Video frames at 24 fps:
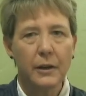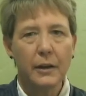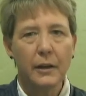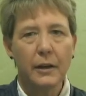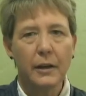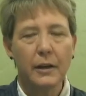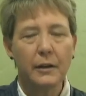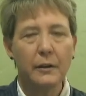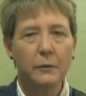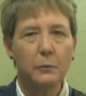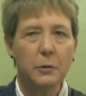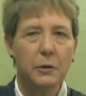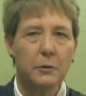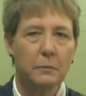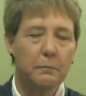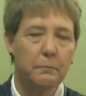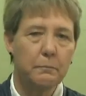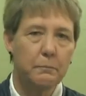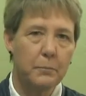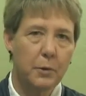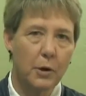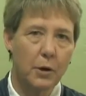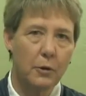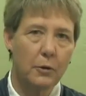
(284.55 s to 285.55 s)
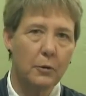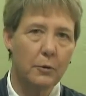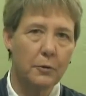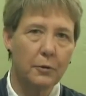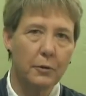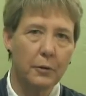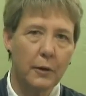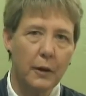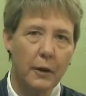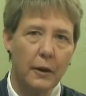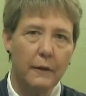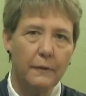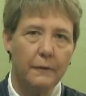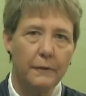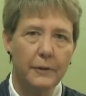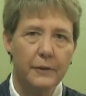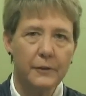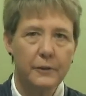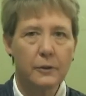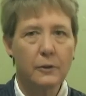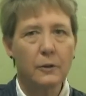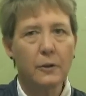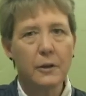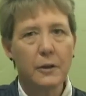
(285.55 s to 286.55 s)
And then when both
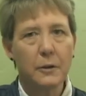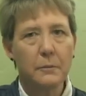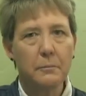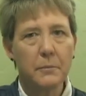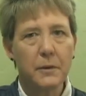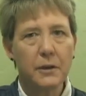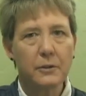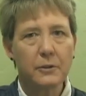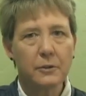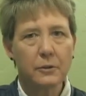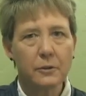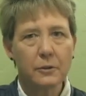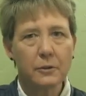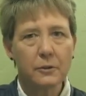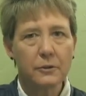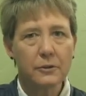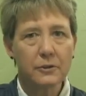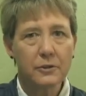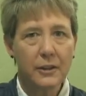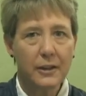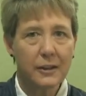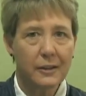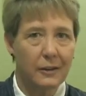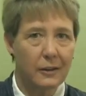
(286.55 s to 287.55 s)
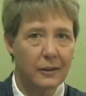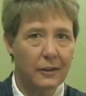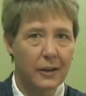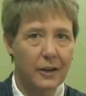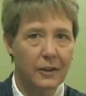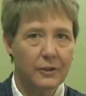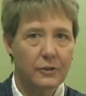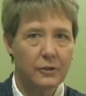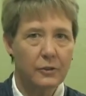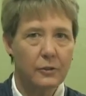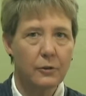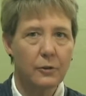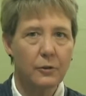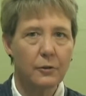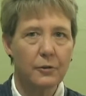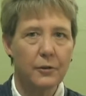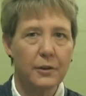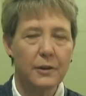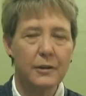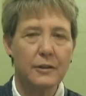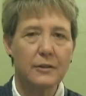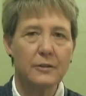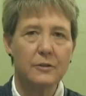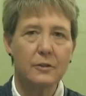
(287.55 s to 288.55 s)
physical and mental or psychological
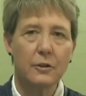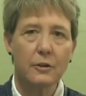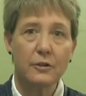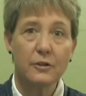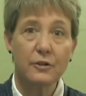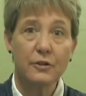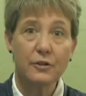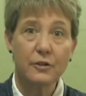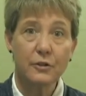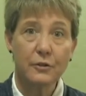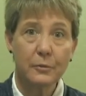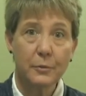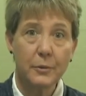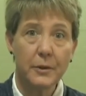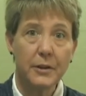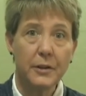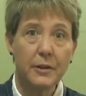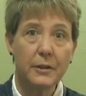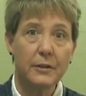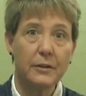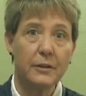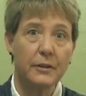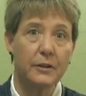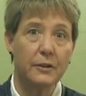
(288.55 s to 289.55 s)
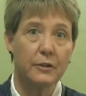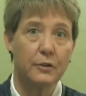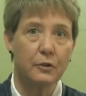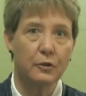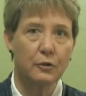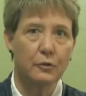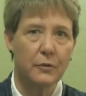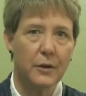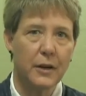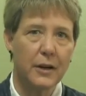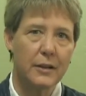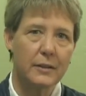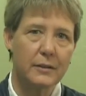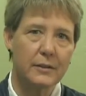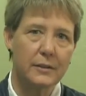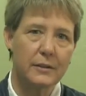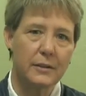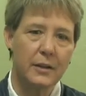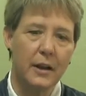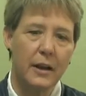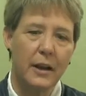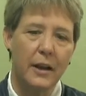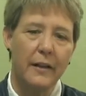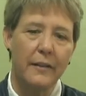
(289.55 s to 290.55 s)
things are screened and addressed,
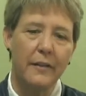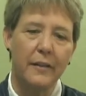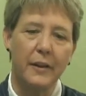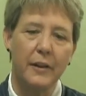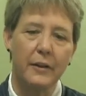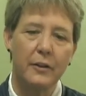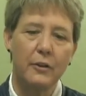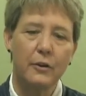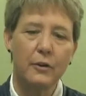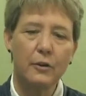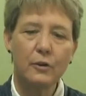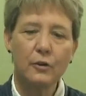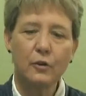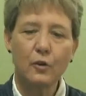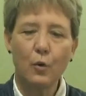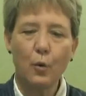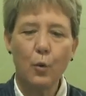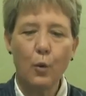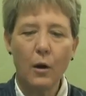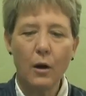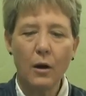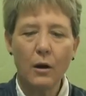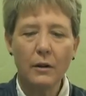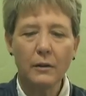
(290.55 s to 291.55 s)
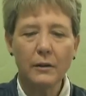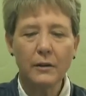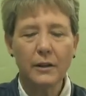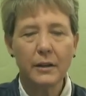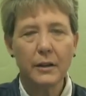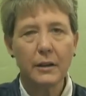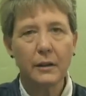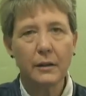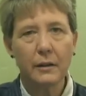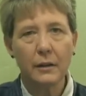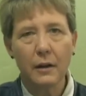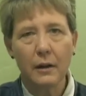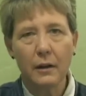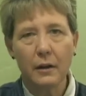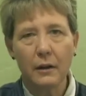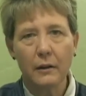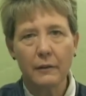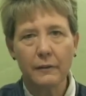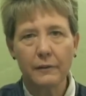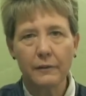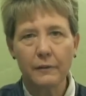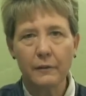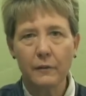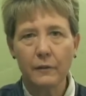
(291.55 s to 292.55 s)
then their quality
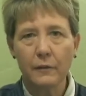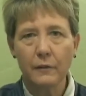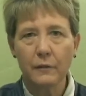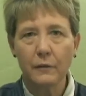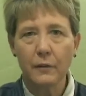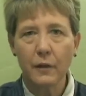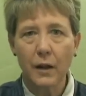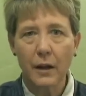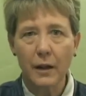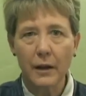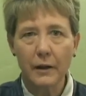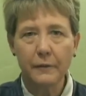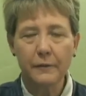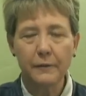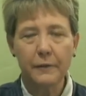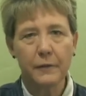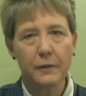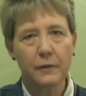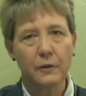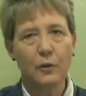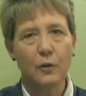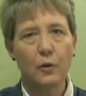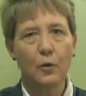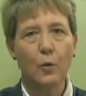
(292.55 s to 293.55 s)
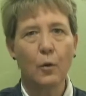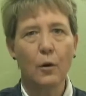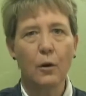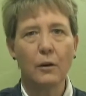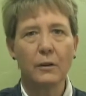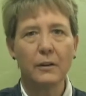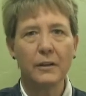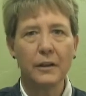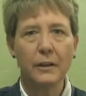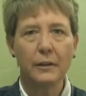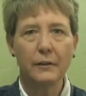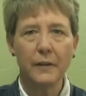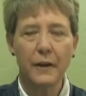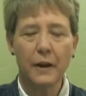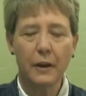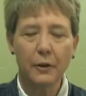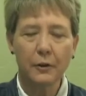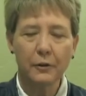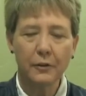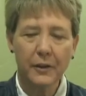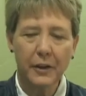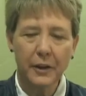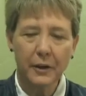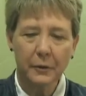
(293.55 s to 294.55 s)
of life and quality of
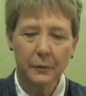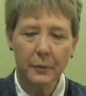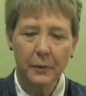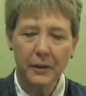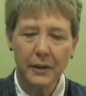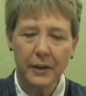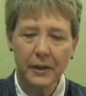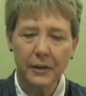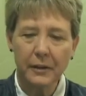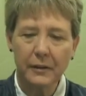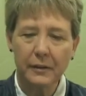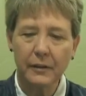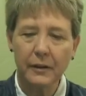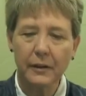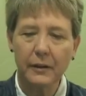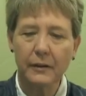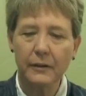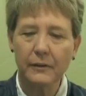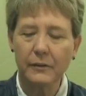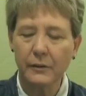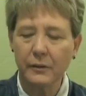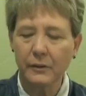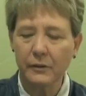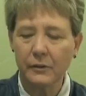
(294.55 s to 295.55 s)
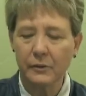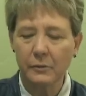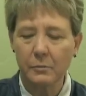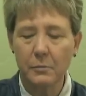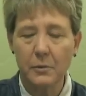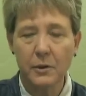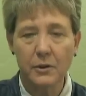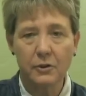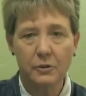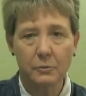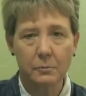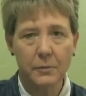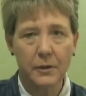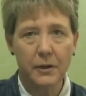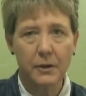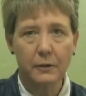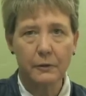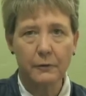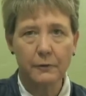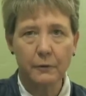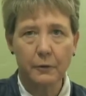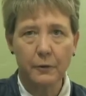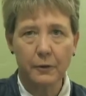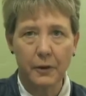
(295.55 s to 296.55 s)
healthcare related things is much better
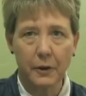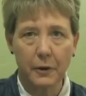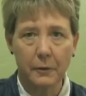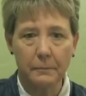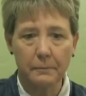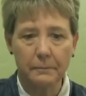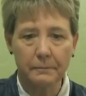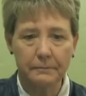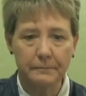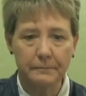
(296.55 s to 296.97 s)
for them.